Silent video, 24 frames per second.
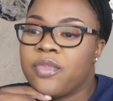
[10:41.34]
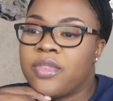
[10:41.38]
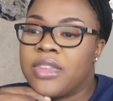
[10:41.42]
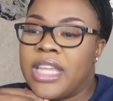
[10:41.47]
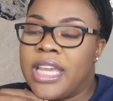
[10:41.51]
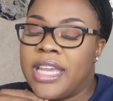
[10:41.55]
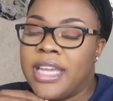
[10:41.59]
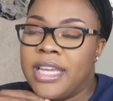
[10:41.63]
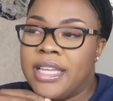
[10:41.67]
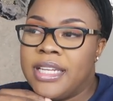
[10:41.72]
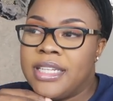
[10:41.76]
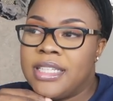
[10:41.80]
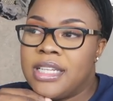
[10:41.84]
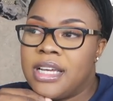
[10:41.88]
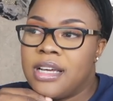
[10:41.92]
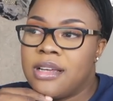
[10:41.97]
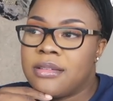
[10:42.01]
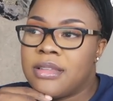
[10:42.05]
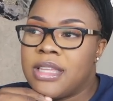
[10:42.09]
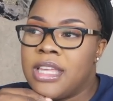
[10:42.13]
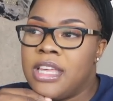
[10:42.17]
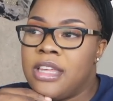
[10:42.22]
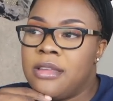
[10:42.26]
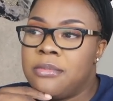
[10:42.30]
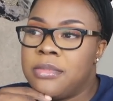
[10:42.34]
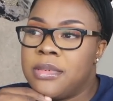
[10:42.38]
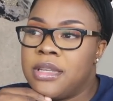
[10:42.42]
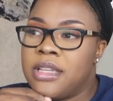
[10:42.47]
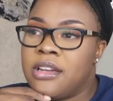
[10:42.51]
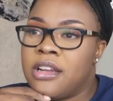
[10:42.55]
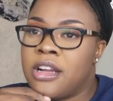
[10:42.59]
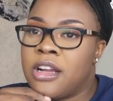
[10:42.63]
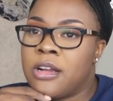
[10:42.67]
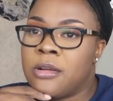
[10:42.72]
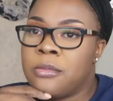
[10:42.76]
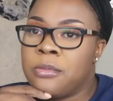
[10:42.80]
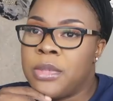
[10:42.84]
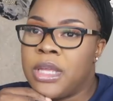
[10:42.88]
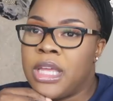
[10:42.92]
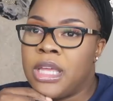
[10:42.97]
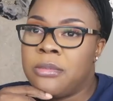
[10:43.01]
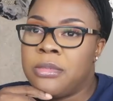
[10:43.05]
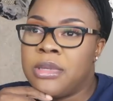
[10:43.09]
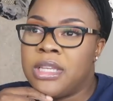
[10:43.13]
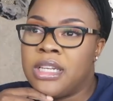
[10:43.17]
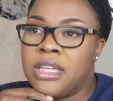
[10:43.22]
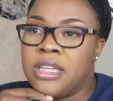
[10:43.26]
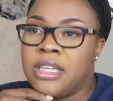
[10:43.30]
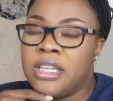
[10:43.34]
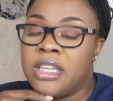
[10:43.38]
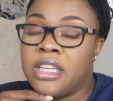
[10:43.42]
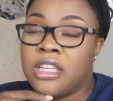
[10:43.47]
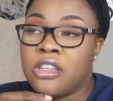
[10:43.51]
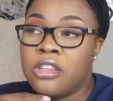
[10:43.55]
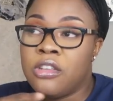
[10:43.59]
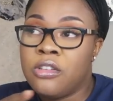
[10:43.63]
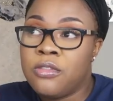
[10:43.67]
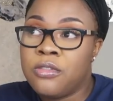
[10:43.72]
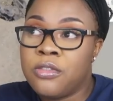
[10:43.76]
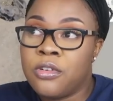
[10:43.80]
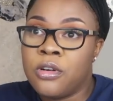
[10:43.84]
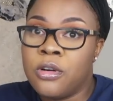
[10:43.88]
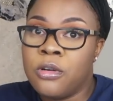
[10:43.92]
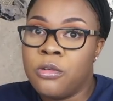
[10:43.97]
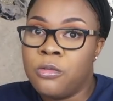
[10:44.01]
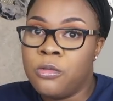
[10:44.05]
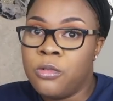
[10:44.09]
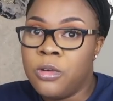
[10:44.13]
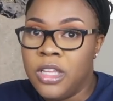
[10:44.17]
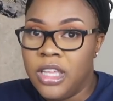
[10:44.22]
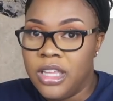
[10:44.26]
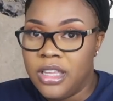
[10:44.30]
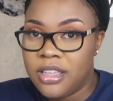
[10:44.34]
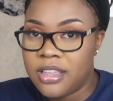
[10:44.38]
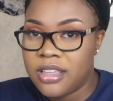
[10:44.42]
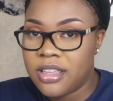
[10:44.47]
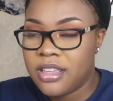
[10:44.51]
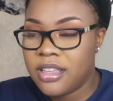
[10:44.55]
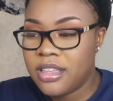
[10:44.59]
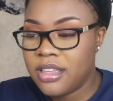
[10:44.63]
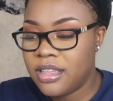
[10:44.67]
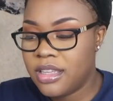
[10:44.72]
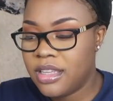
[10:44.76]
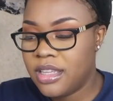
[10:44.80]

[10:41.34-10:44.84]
they end up keeping her baby in the N I C U for a week.